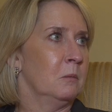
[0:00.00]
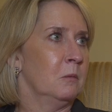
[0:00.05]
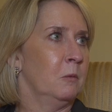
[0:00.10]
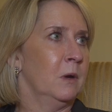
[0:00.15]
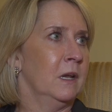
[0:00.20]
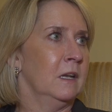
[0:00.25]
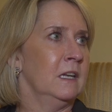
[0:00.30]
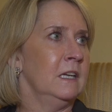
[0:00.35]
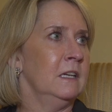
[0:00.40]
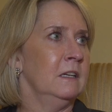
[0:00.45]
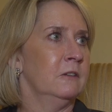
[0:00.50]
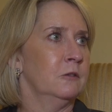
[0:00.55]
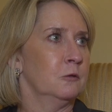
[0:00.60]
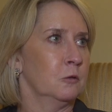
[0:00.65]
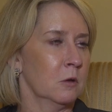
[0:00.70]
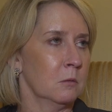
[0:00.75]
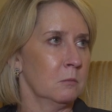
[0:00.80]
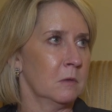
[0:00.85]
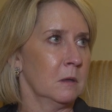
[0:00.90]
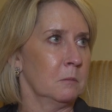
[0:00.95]
when he
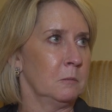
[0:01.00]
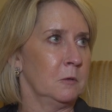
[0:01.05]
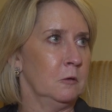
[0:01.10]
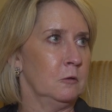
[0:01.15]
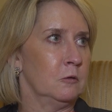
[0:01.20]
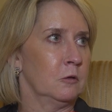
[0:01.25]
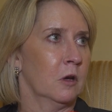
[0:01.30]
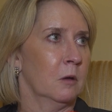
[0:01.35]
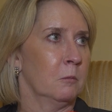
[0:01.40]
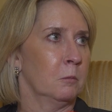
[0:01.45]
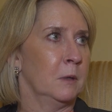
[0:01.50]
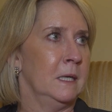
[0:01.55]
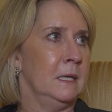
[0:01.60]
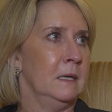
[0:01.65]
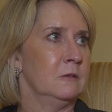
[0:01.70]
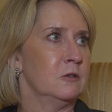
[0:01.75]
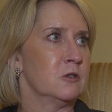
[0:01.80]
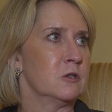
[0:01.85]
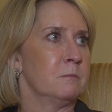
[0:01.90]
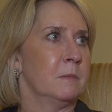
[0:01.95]
stormed up Utah
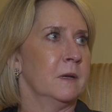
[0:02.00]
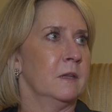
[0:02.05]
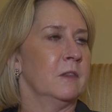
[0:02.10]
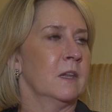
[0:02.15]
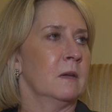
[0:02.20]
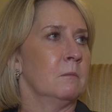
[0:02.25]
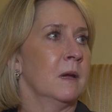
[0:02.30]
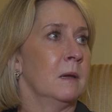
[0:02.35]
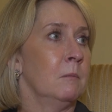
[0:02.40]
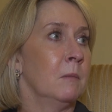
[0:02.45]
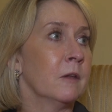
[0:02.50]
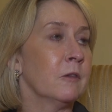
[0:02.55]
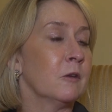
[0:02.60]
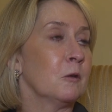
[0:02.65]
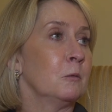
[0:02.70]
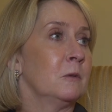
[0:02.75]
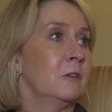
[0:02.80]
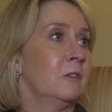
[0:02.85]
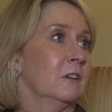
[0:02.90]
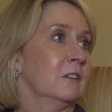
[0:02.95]
Beach, but that my
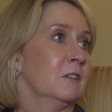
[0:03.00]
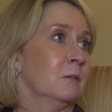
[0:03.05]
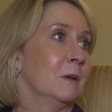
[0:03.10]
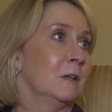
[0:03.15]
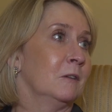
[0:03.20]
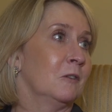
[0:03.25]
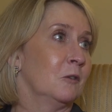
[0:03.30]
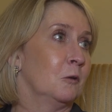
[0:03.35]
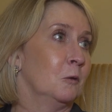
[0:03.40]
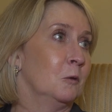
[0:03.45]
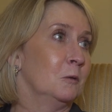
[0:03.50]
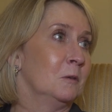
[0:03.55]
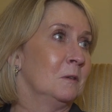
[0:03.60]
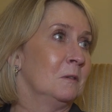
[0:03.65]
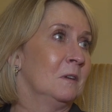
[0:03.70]
mother was 6 months old.